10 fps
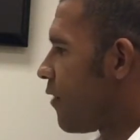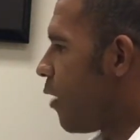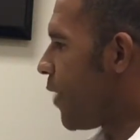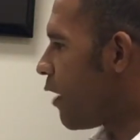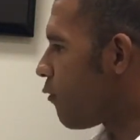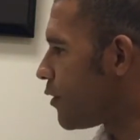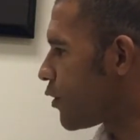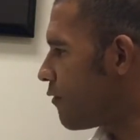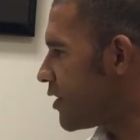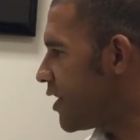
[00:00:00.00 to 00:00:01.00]
our payroll
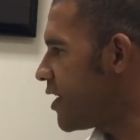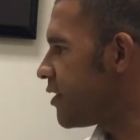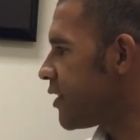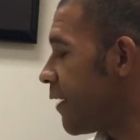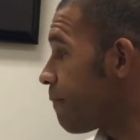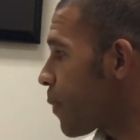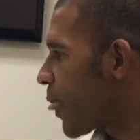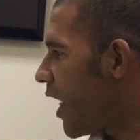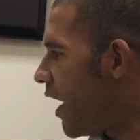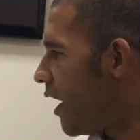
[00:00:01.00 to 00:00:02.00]
services
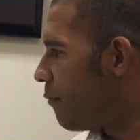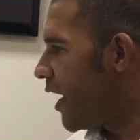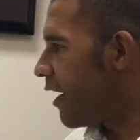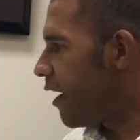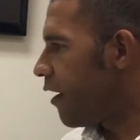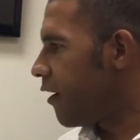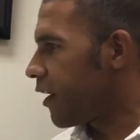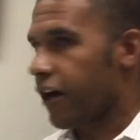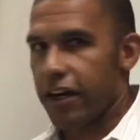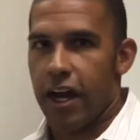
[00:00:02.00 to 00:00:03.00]
and
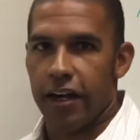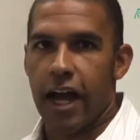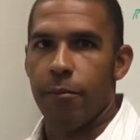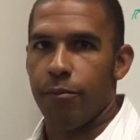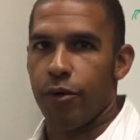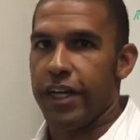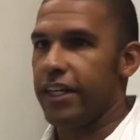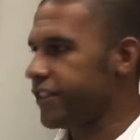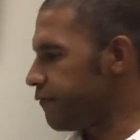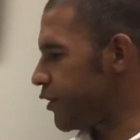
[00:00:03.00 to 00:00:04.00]
our
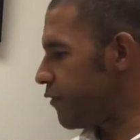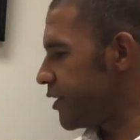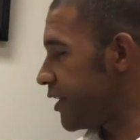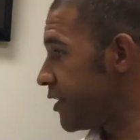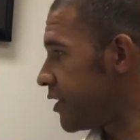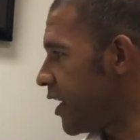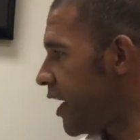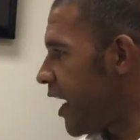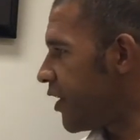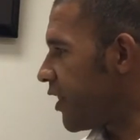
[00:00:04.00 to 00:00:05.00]
comprehensive services.
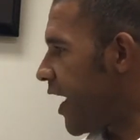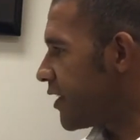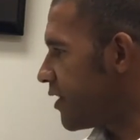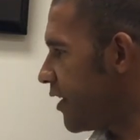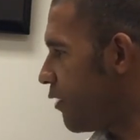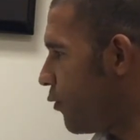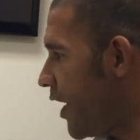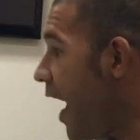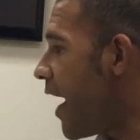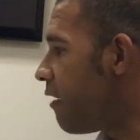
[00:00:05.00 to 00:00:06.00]
And then lastly, we
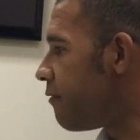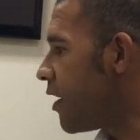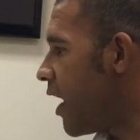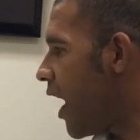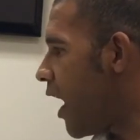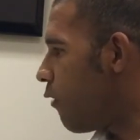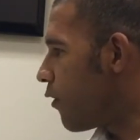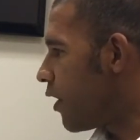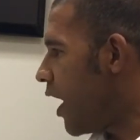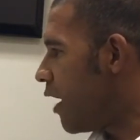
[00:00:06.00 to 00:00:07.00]
have
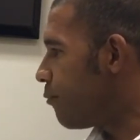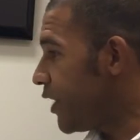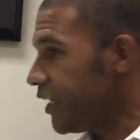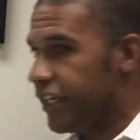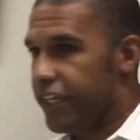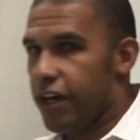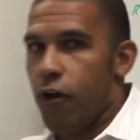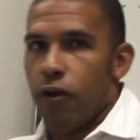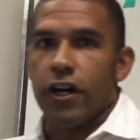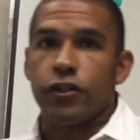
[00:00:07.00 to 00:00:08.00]
our PEO,
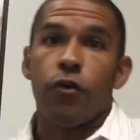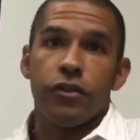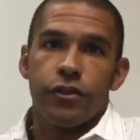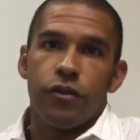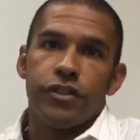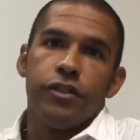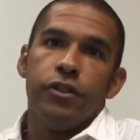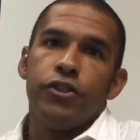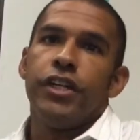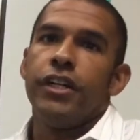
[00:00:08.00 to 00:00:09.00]
or our total source
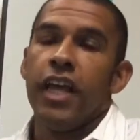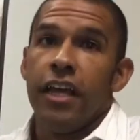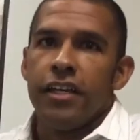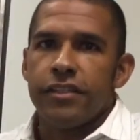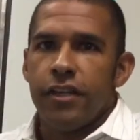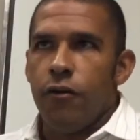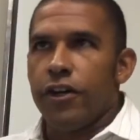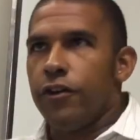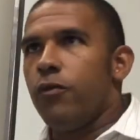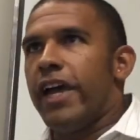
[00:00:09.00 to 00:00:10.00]
solution. So a
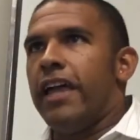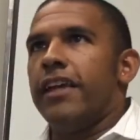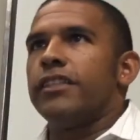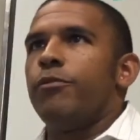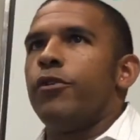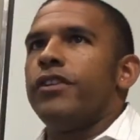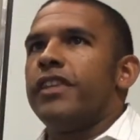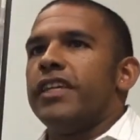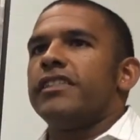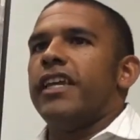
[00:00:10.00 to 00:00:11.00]
good way I like to put
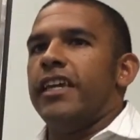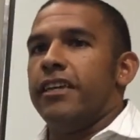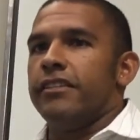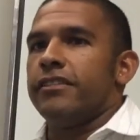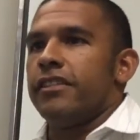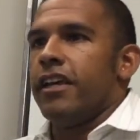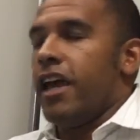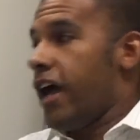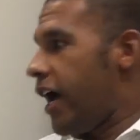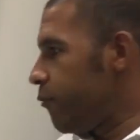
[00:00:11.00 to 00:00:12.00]
this is
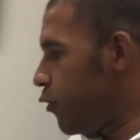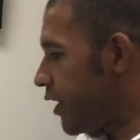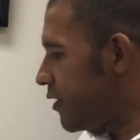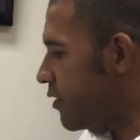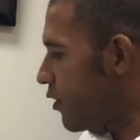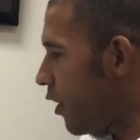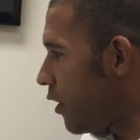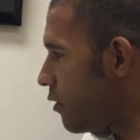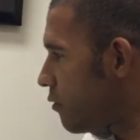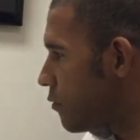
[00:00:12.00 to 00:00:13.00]
you can start